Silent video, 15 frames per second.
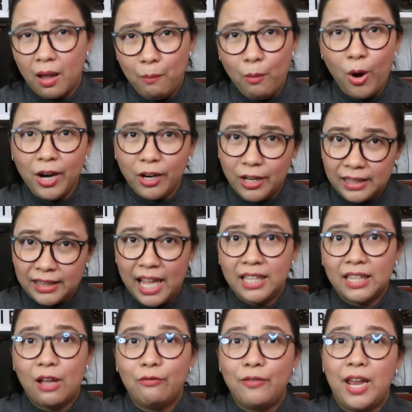more
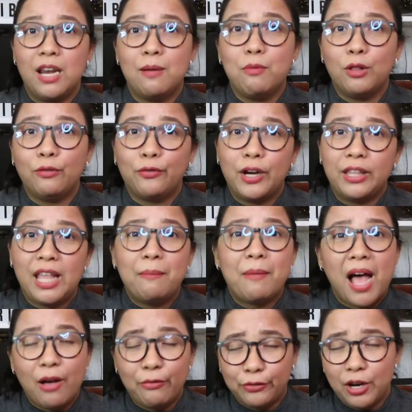content available for them
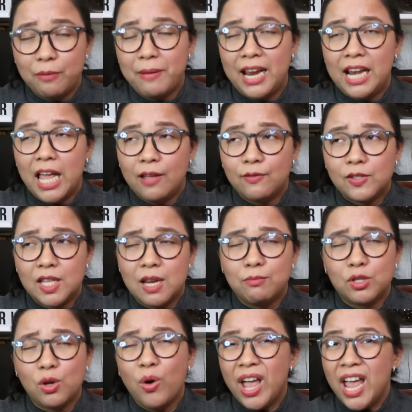after my live
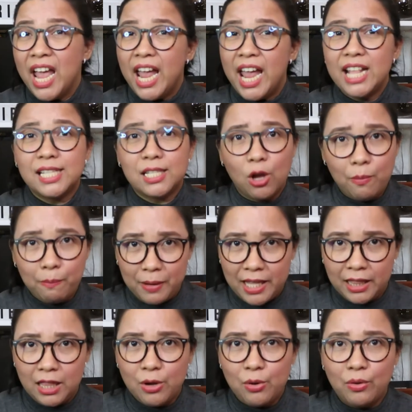stream. So, it's
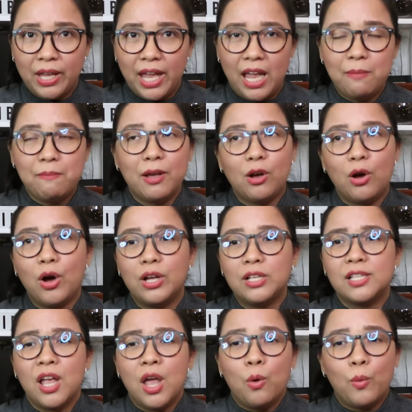completely okay
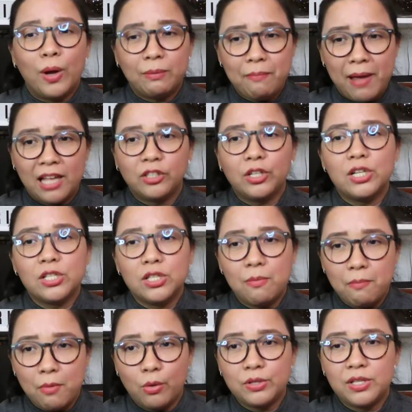because what matters
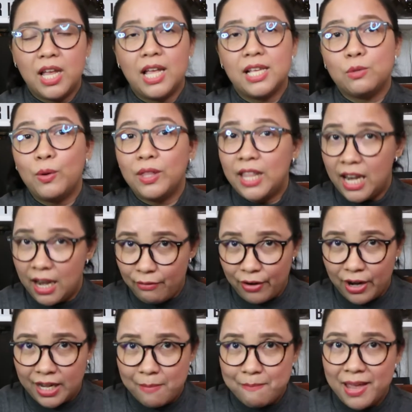the most is we
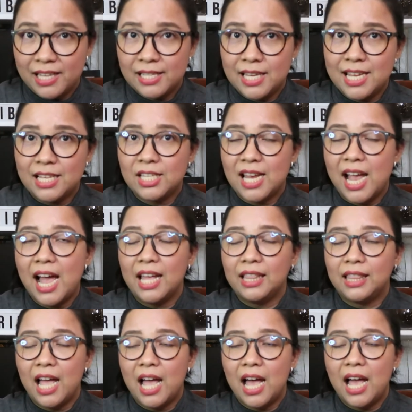deliver the message
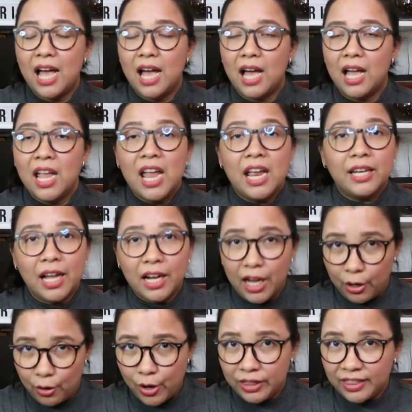at uh,
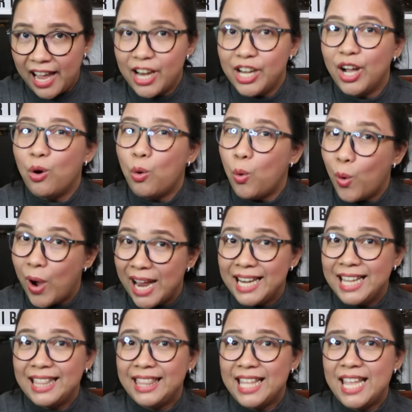nagkaroon tayo ng
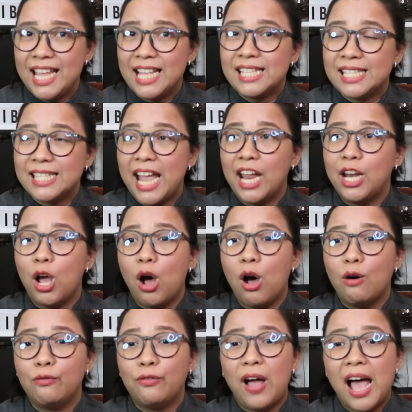quality instead
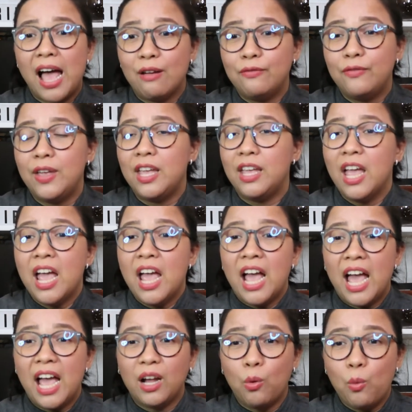of having
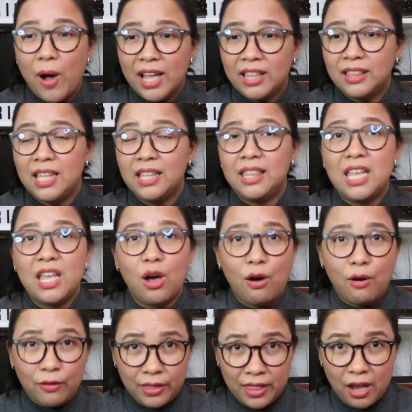a quantity
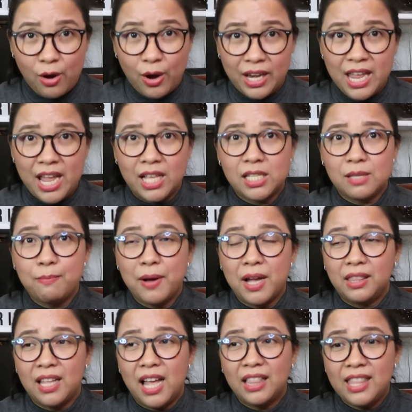of audience,
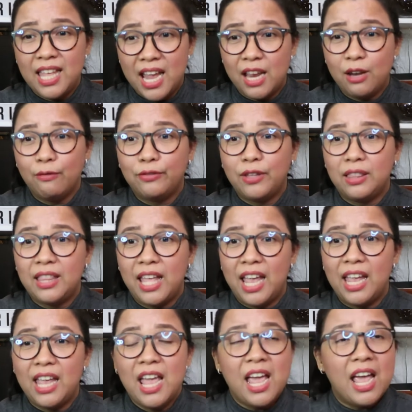but at the end of the
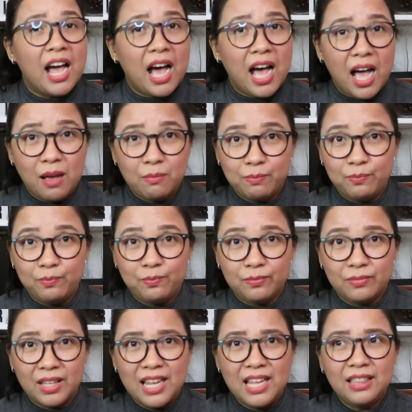day,
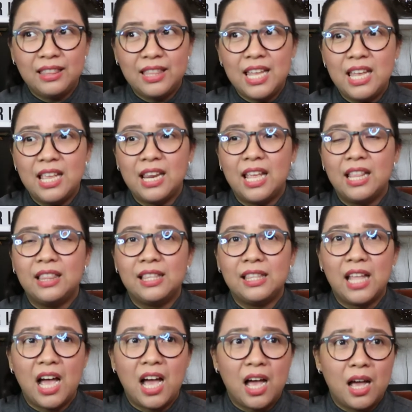um, hindi rin
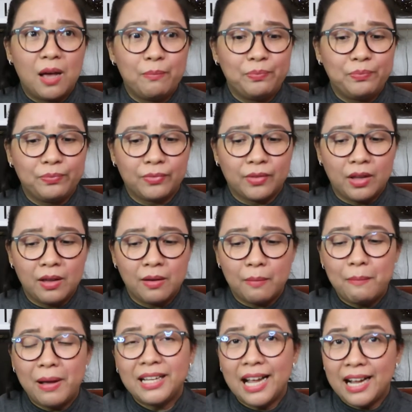um,
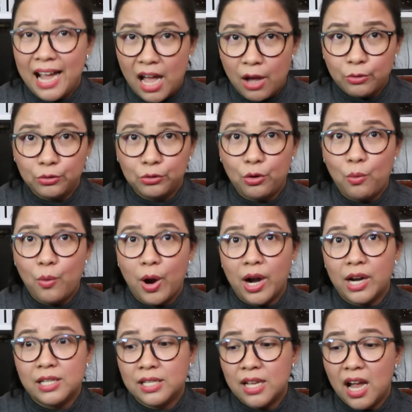magka-count
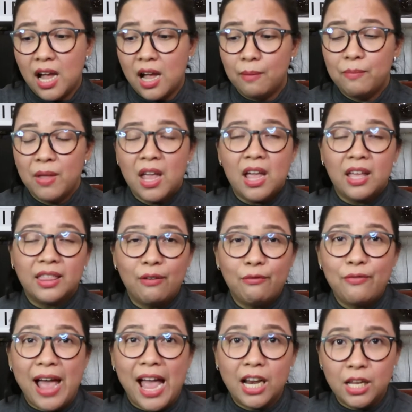towards um, the
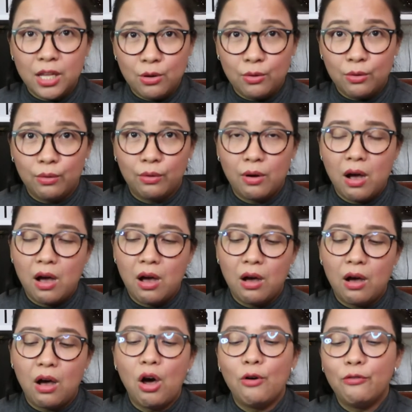value
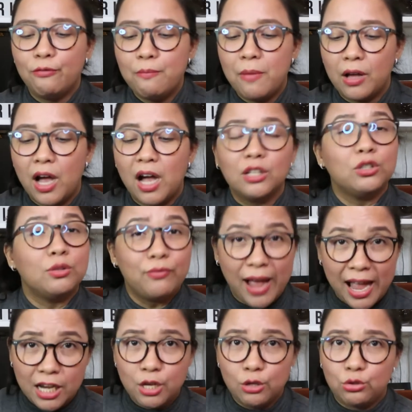uh, of uh,
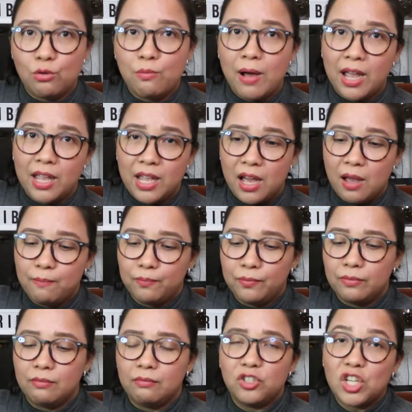value to my
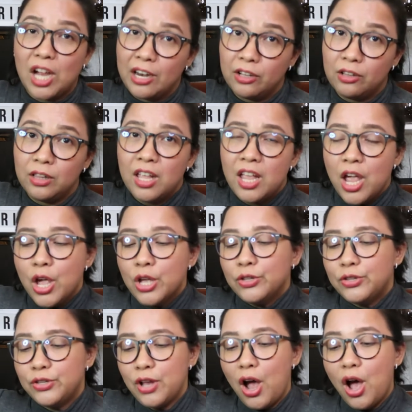um, channel.
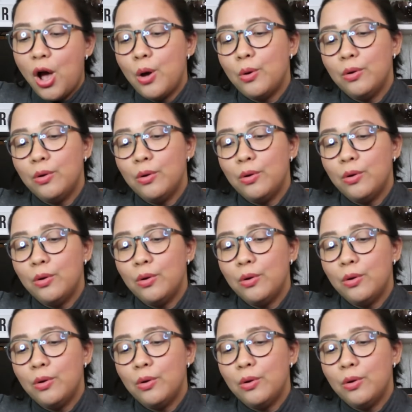So,